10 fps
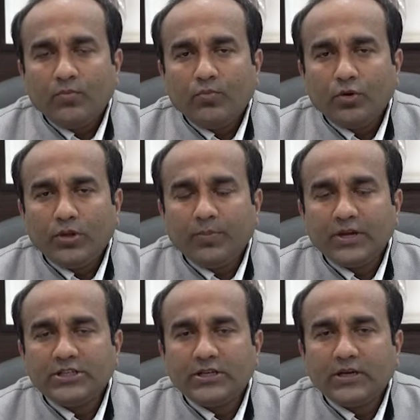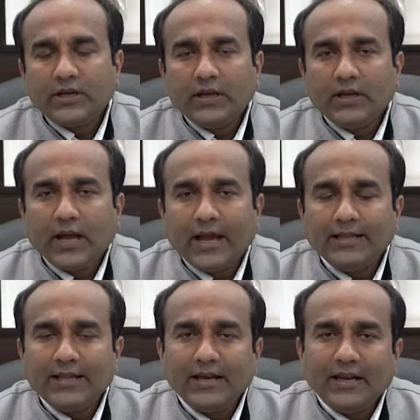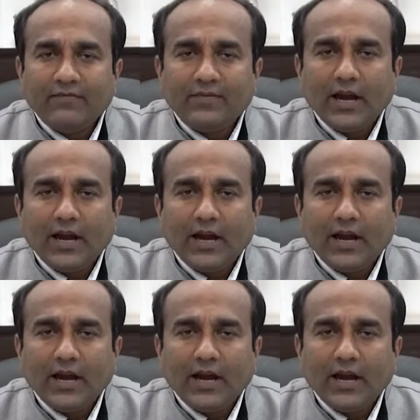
Put the patient in either left